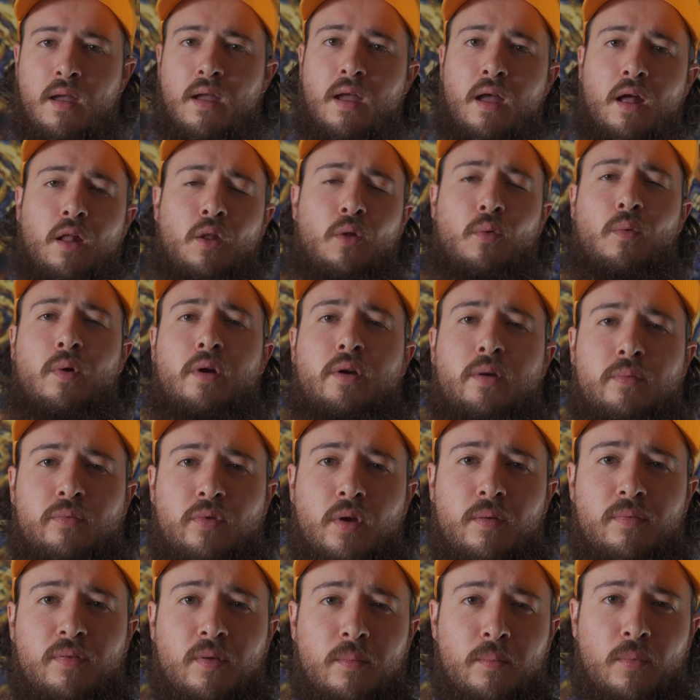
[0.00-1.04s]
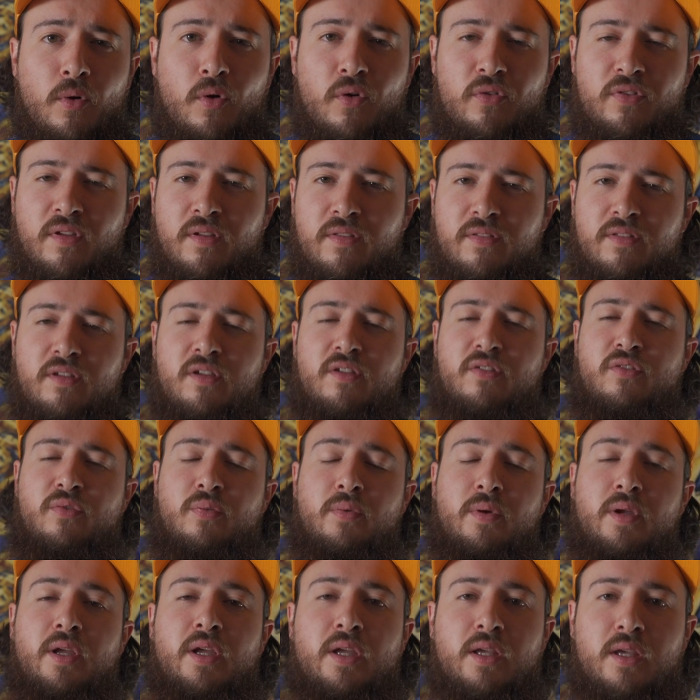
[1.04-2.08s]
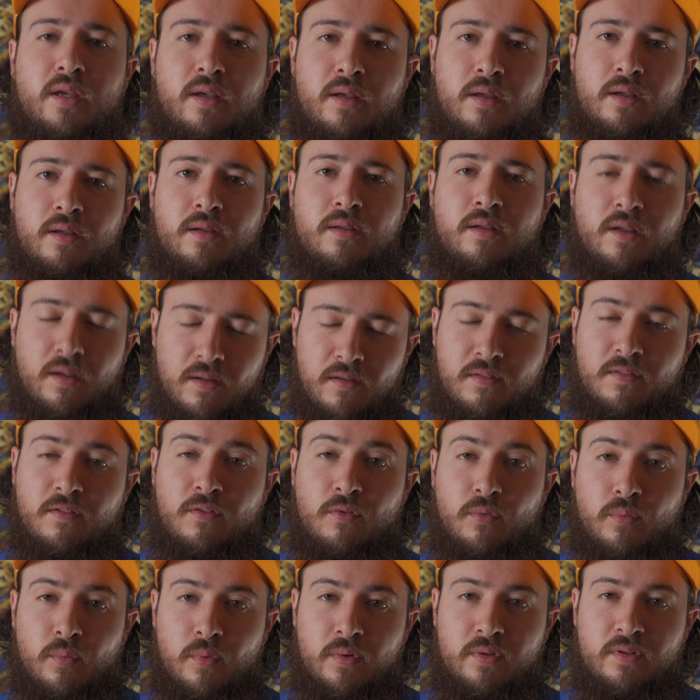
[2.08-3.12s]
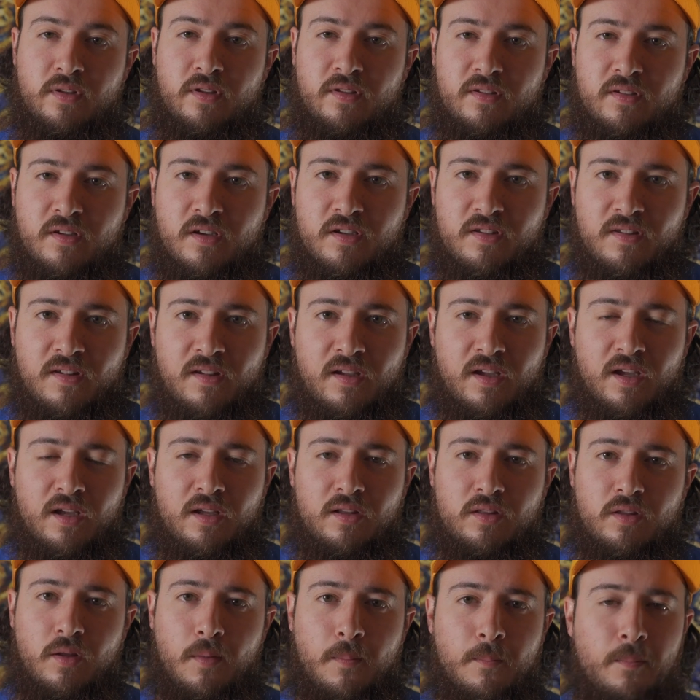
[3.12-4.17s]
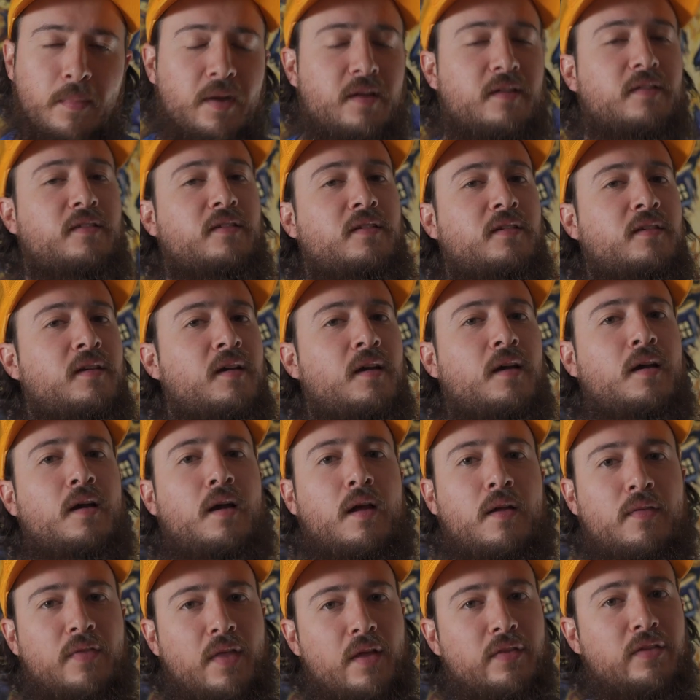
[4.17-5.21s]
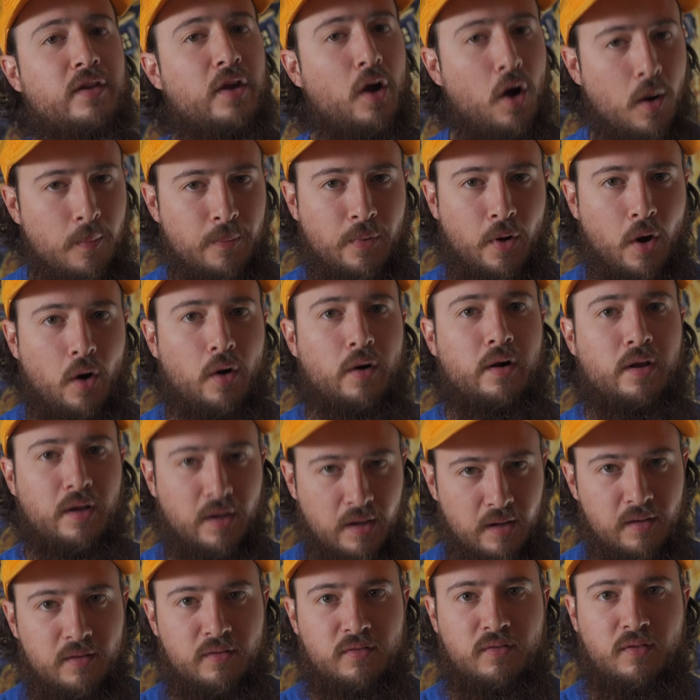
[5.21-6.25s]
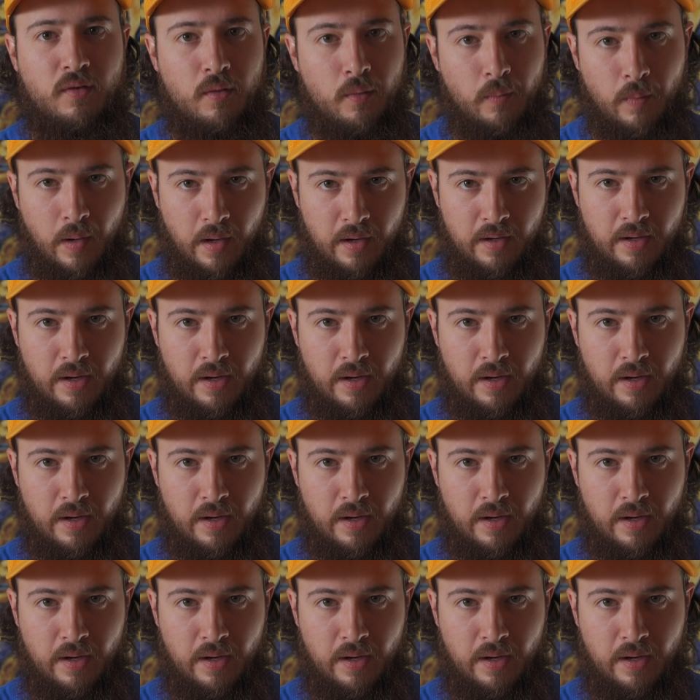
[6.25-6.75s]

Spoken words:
Hello, welcome to Awesome Bros, and this week, yes, we're discussing the mess that the hop yard is right